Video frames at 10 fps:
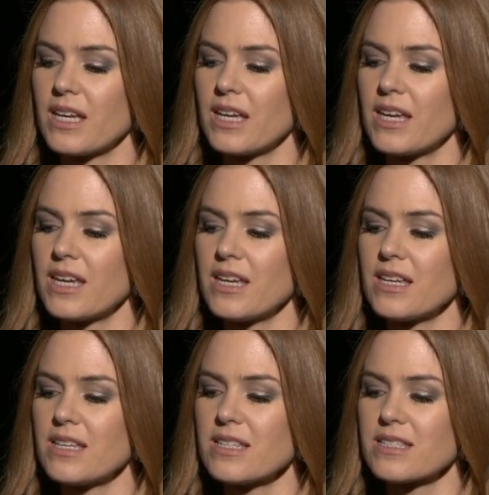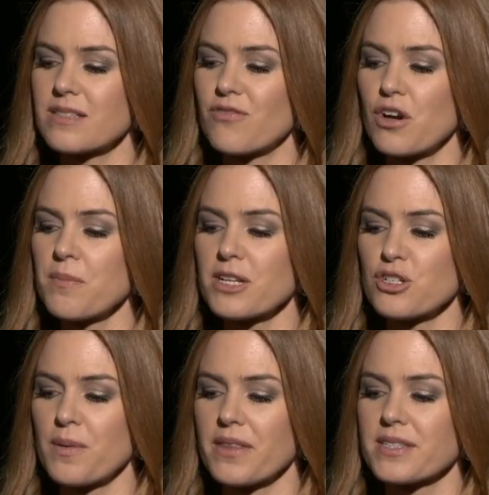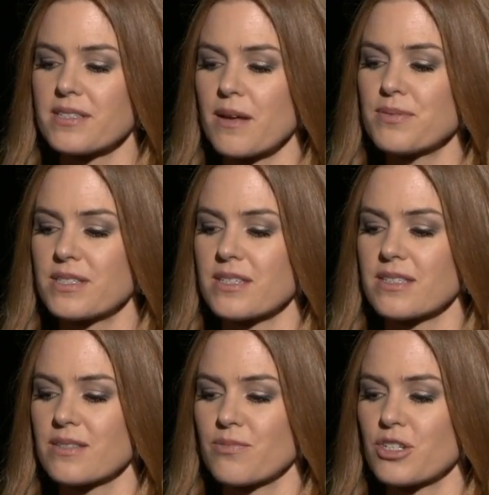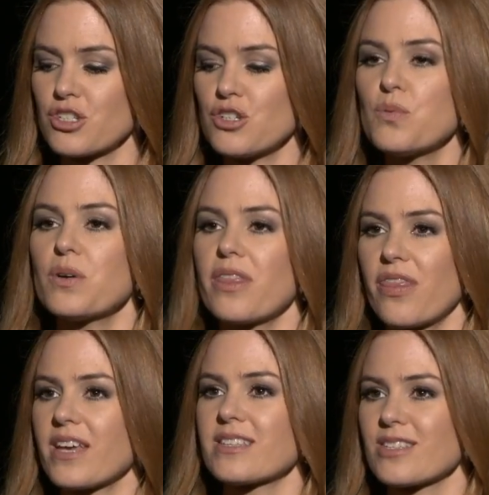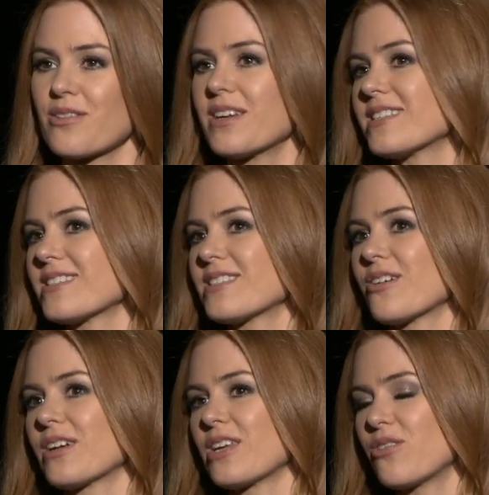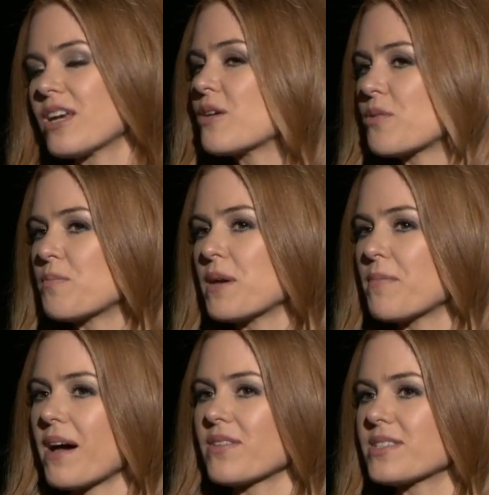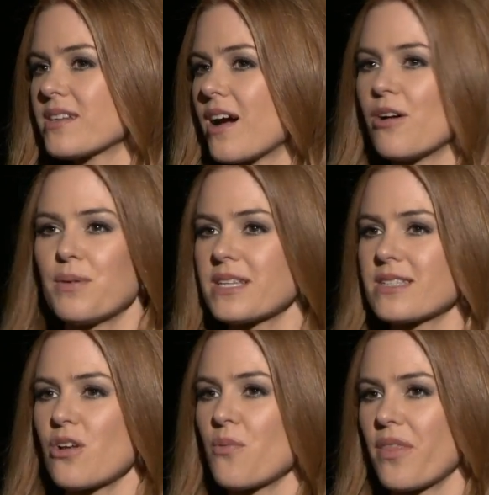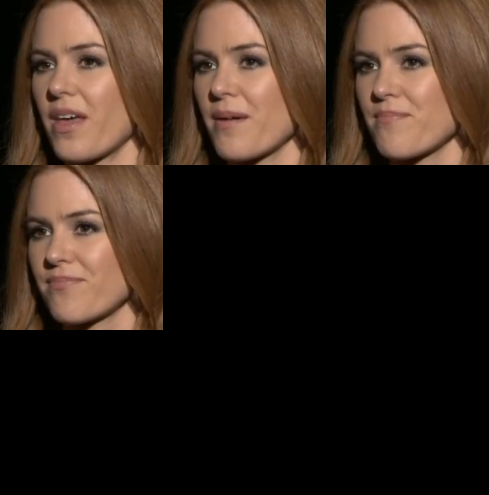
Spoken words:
he's very much about the substance, which you wouldn't think so necessarily. You'd think it would be about the style, but it's not with him.